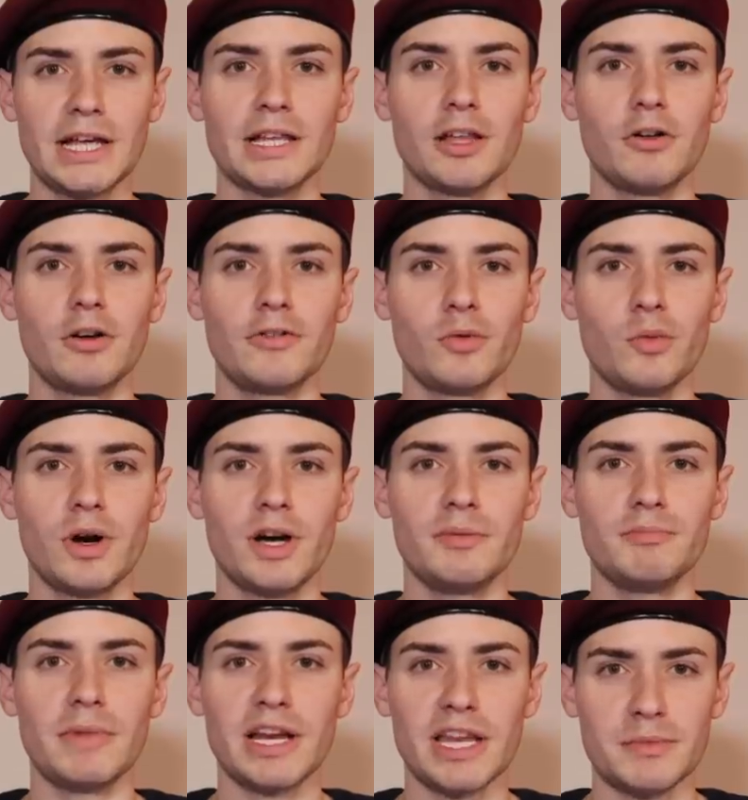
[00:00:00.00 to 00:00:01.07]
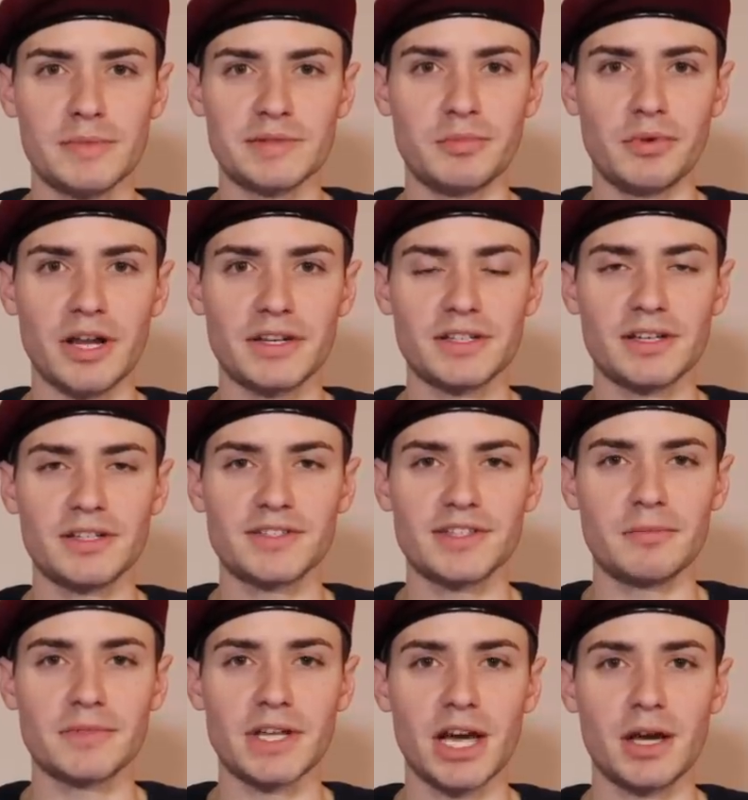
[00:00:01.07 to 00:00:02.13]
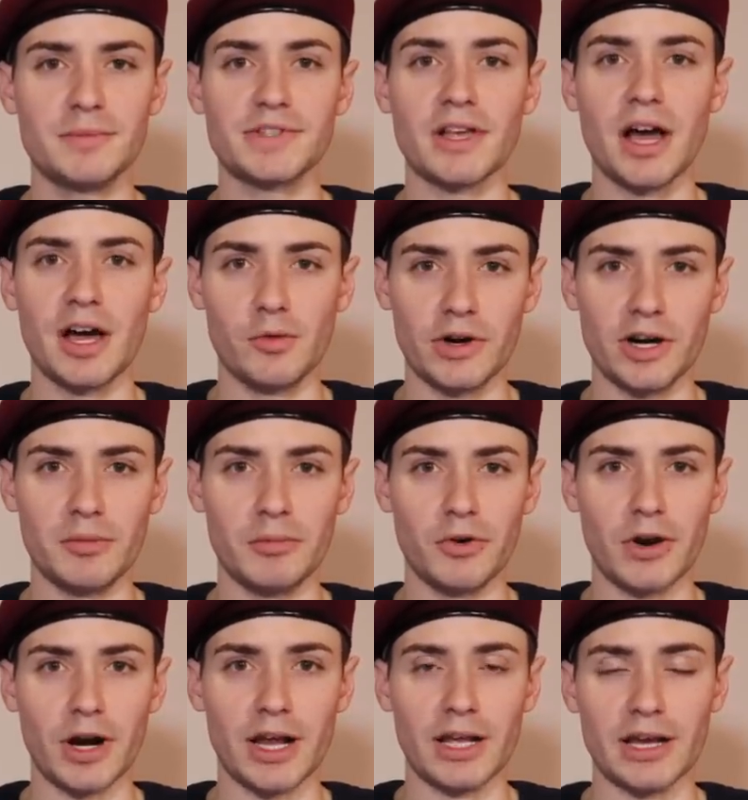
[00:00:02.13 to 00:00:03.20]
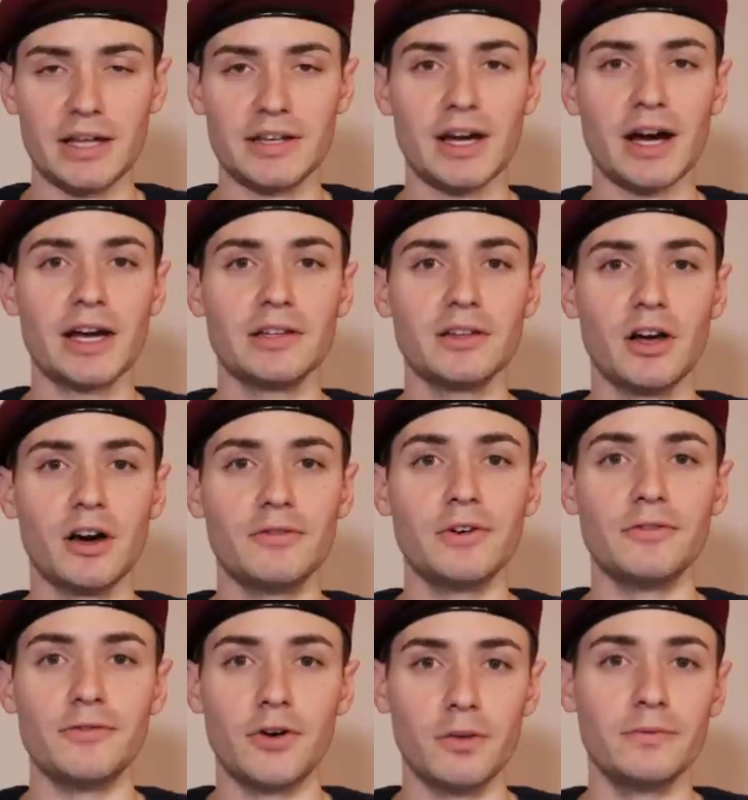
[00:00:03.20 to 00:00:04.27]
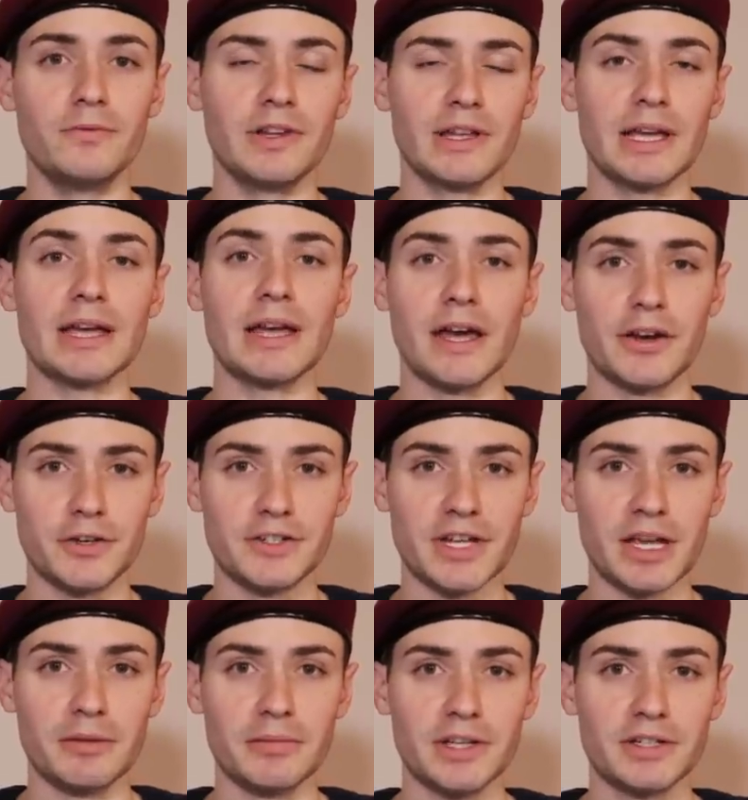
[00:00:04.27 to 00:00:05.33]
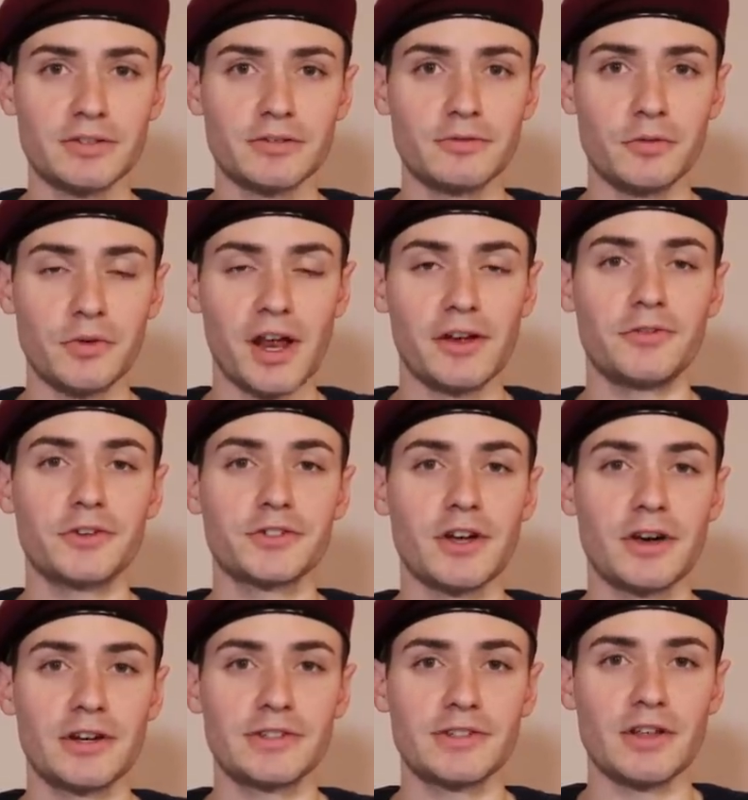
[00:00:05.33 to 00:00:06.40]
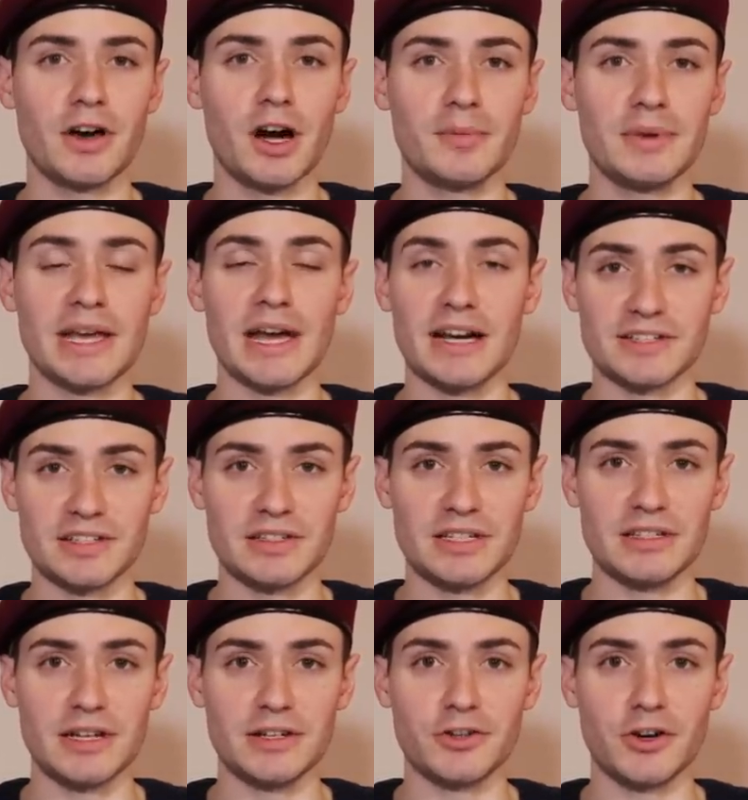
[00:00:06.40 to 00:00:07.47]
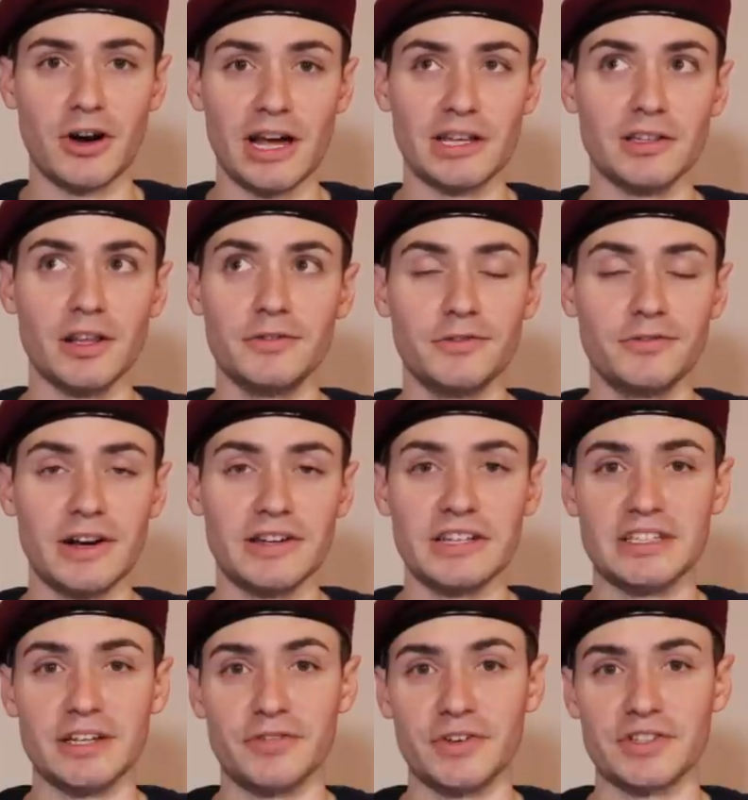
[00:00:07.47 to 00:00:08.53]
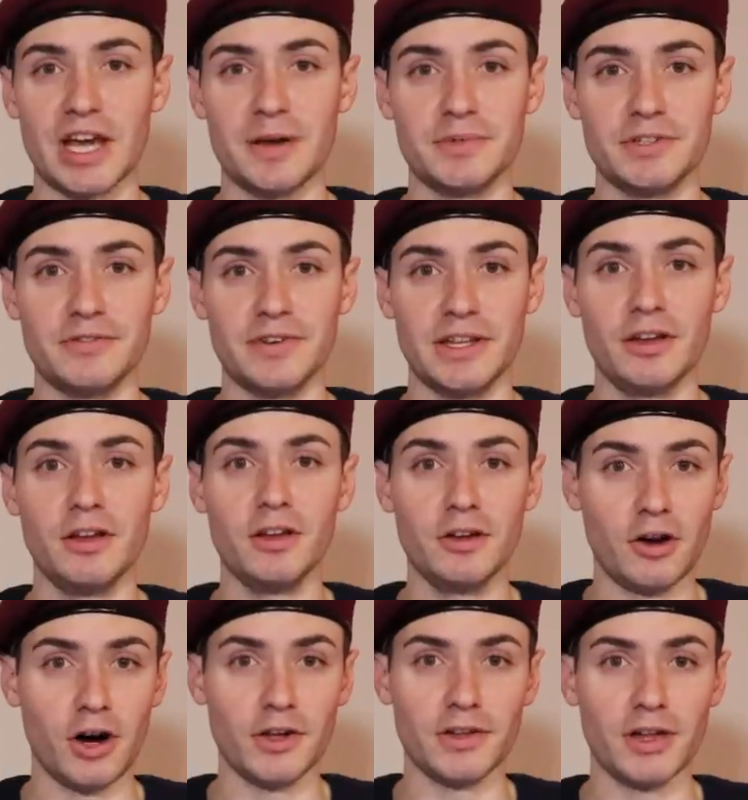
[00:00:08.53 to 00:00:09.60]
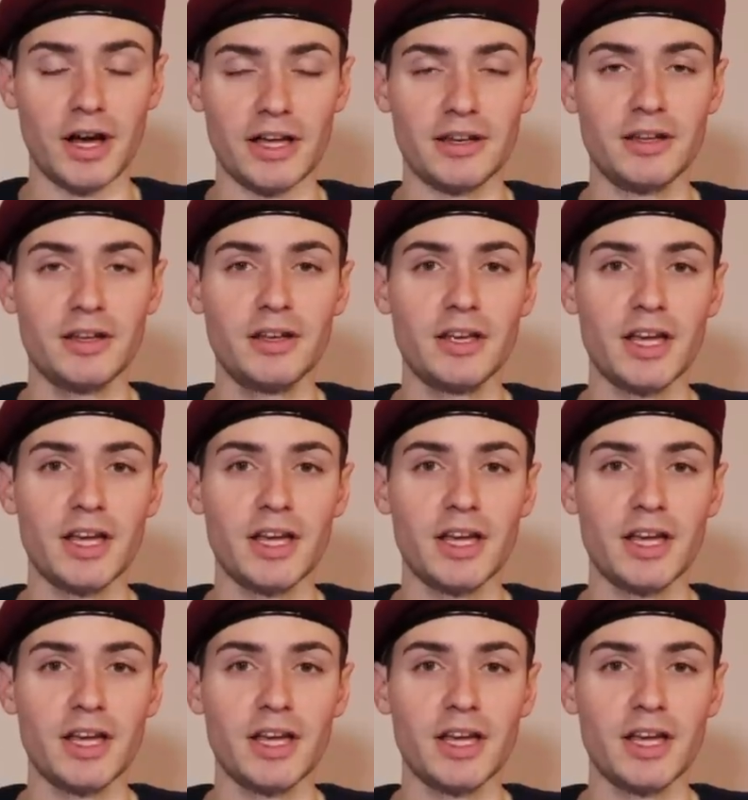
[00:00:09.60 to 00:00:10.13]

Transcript: Hello everyone, my name is Brett, and sometimes I wear a beret, and I love foam flinging entertainment. When I first got into the hobby as a teenager, I loved finding different types of it online.